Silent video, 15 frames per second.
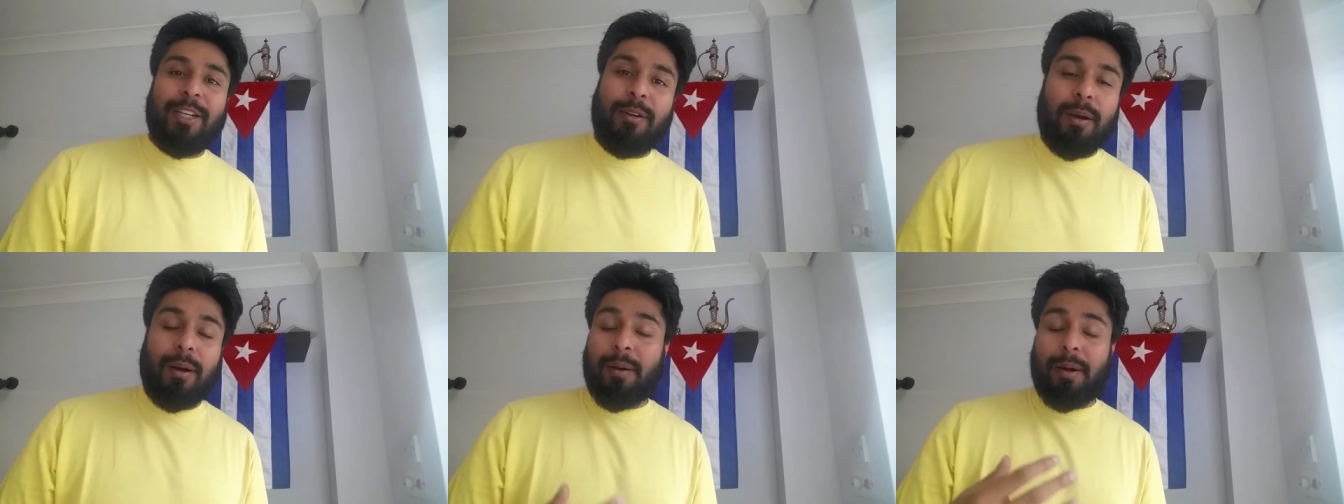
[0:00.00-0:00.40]

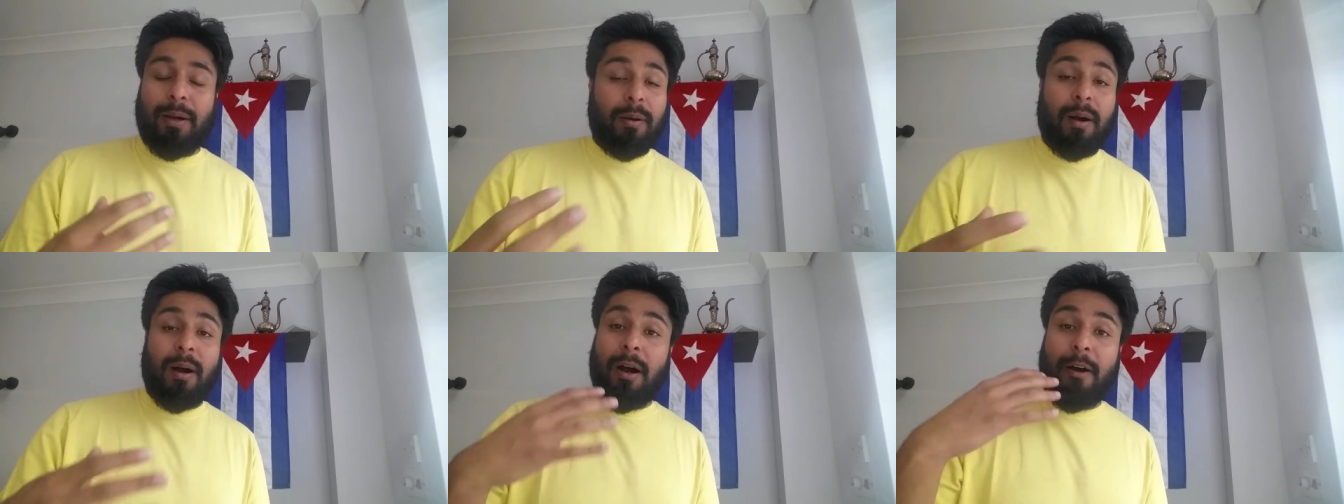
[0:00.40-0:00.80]
uh,
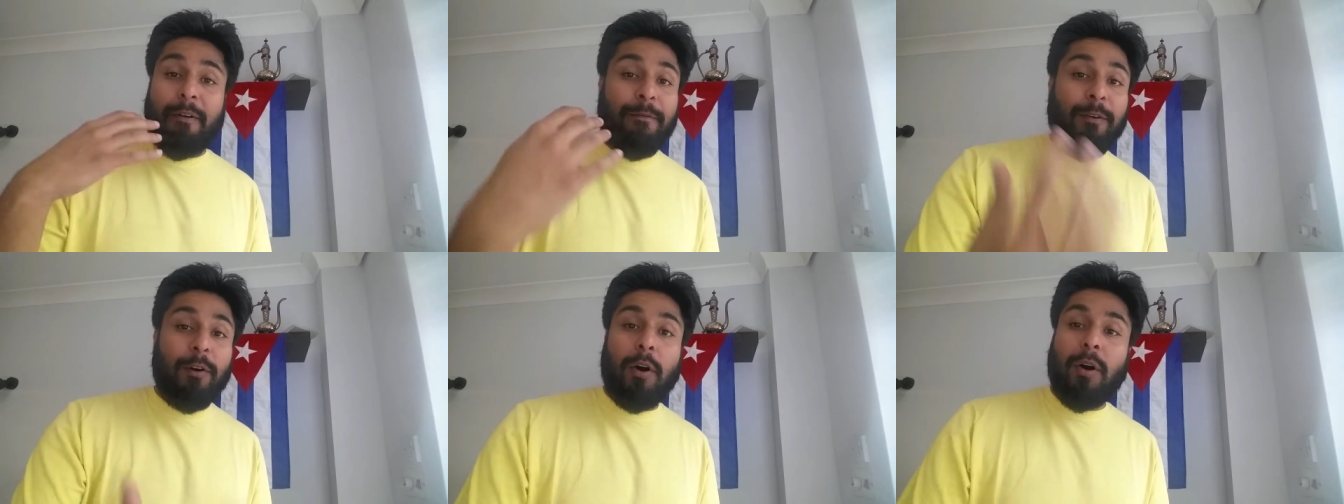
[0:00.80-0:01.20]
uh, our
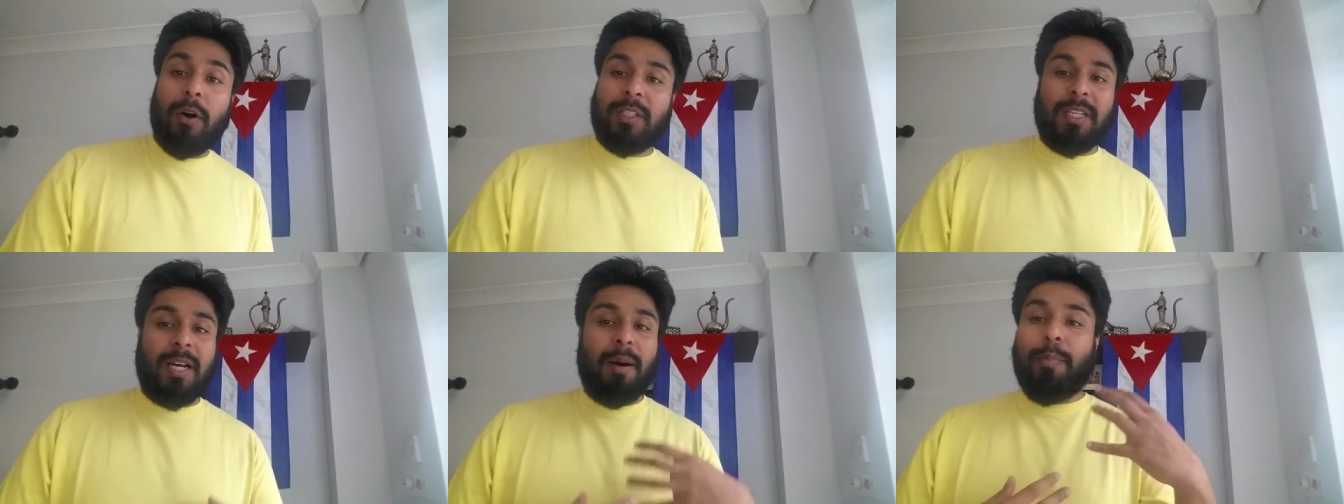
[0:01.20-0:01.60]

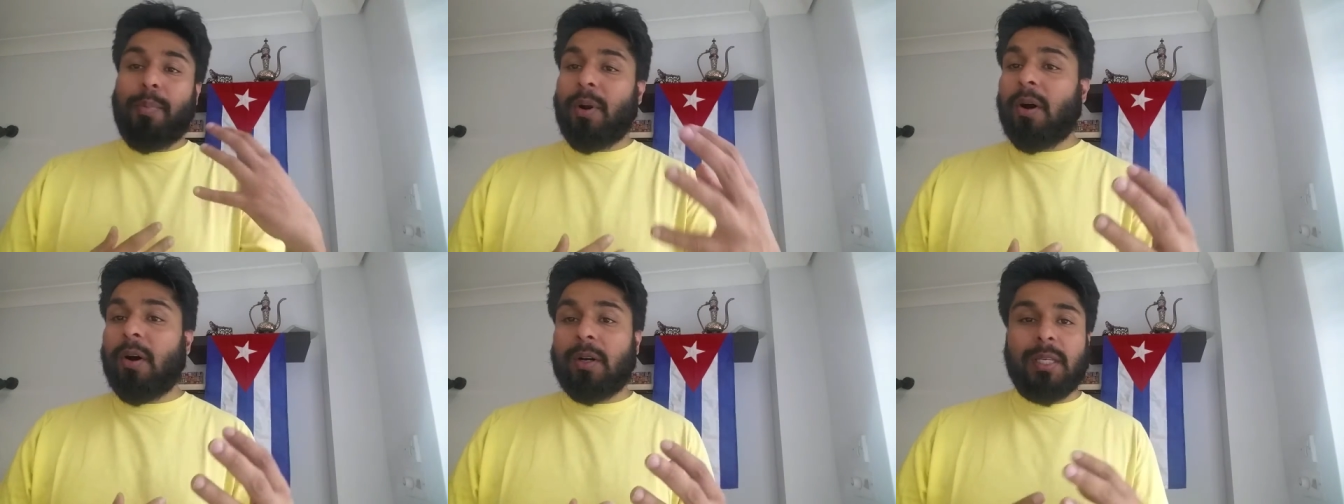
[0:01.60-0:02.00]
vlogs, our
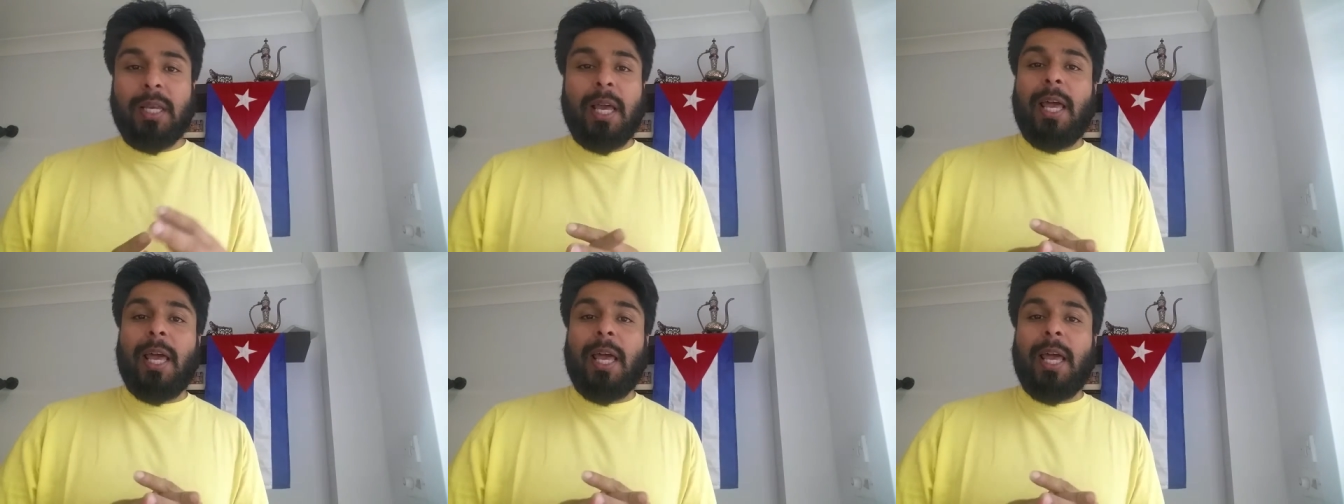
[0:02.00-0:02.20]
blogs,